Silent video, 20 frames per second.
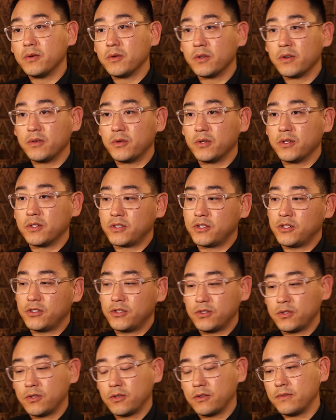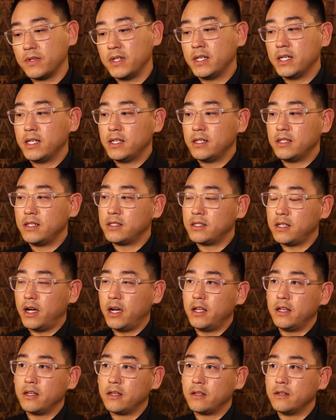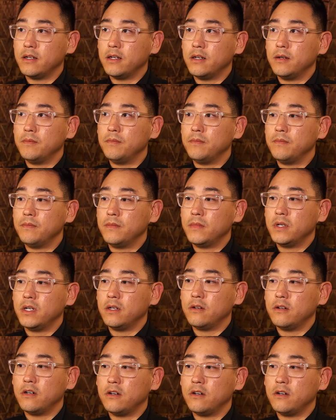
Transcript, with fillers: We're, we're sort of designing um, a,